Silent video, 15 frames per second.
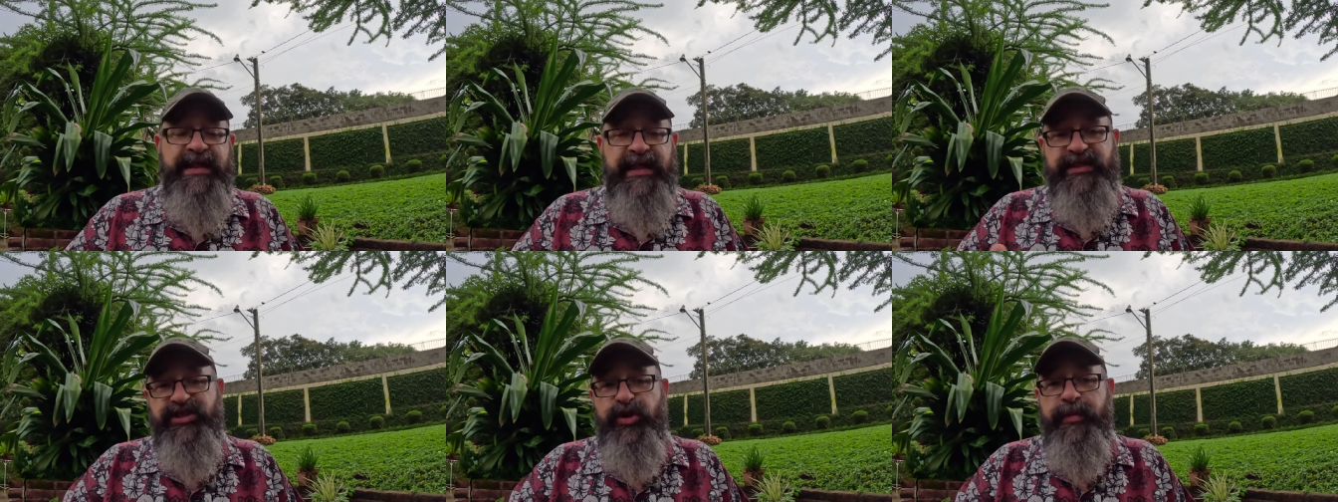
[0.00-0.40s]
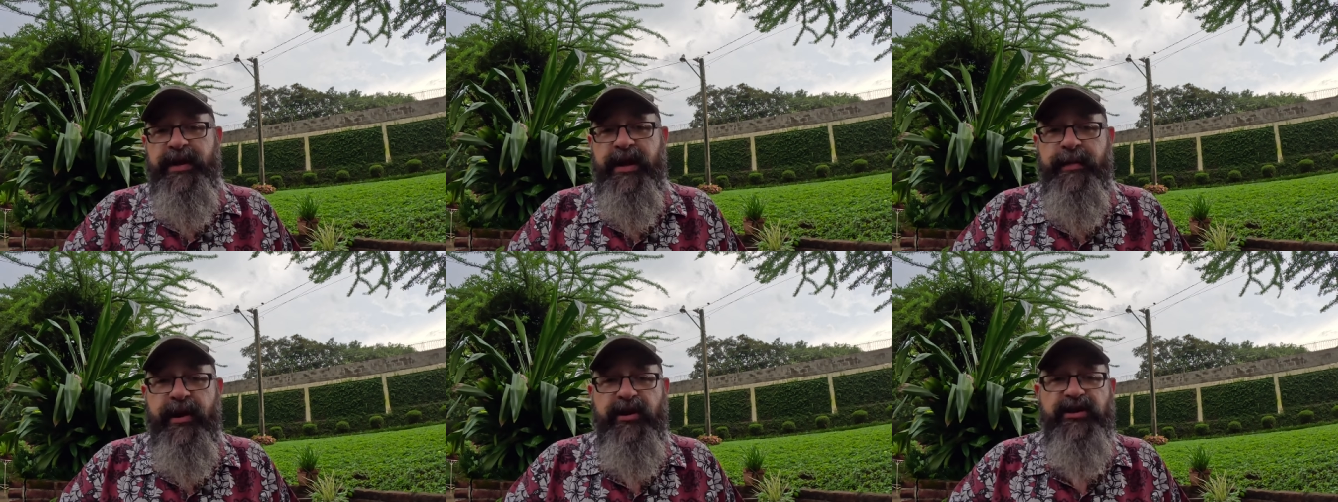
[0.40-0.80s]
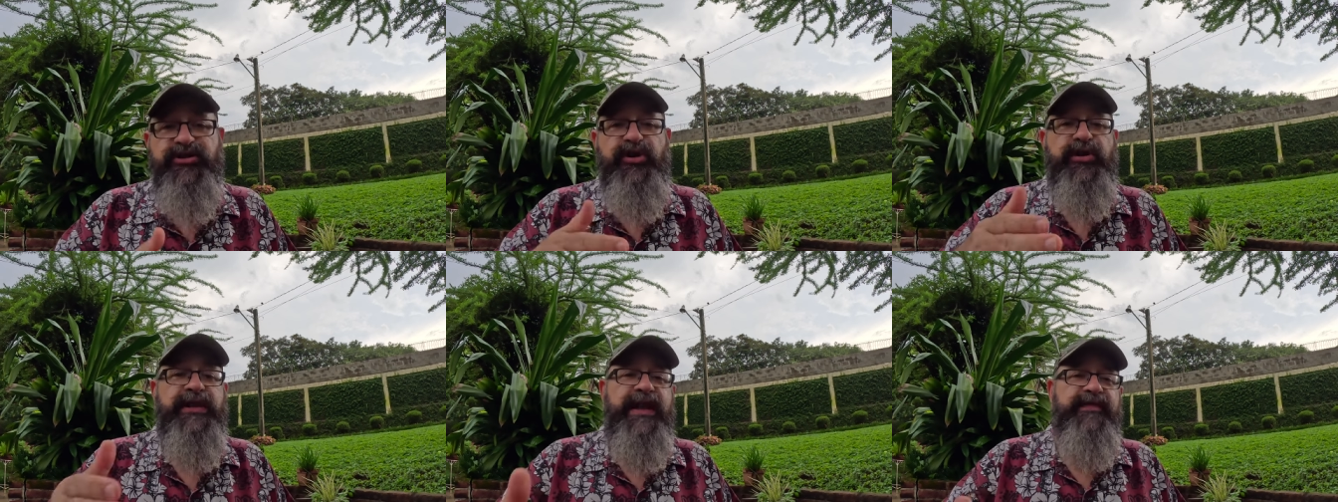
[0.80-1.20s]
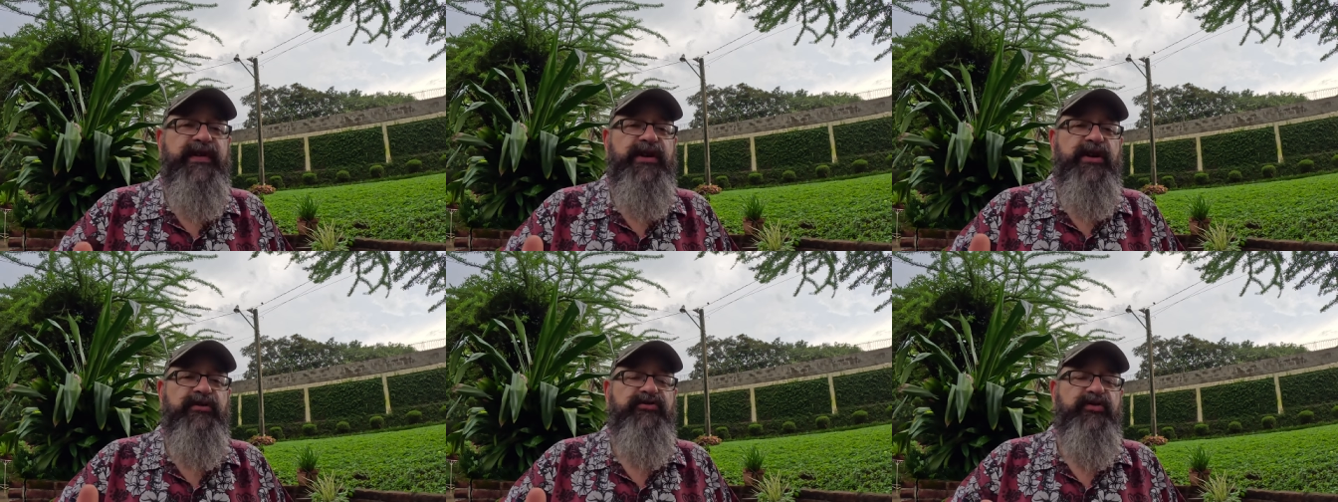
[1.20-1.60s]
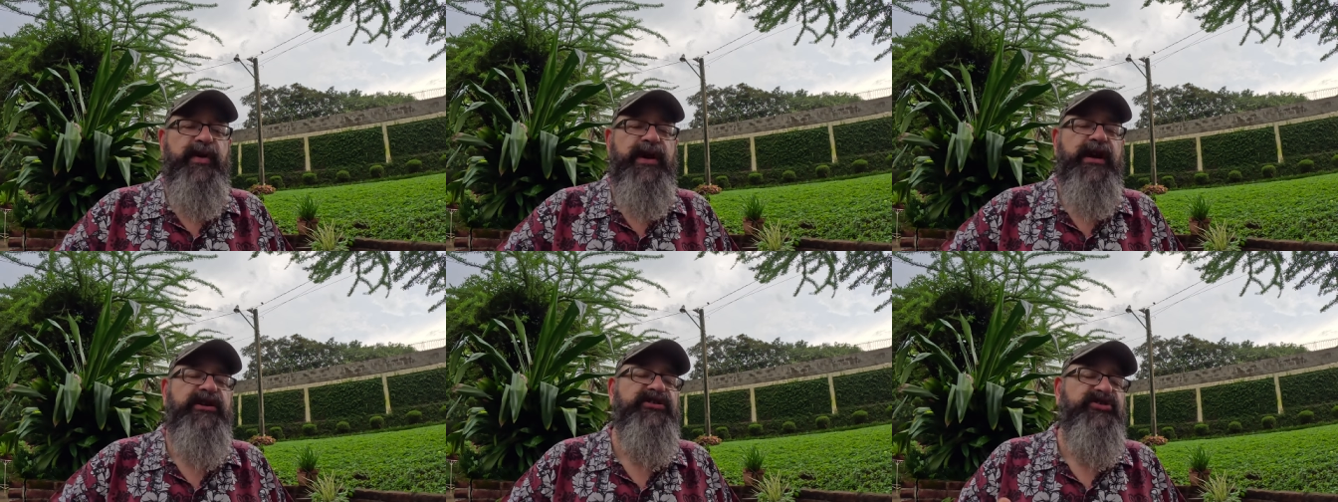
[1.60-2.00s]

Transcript: that so many Americans are leaving Costa Rica.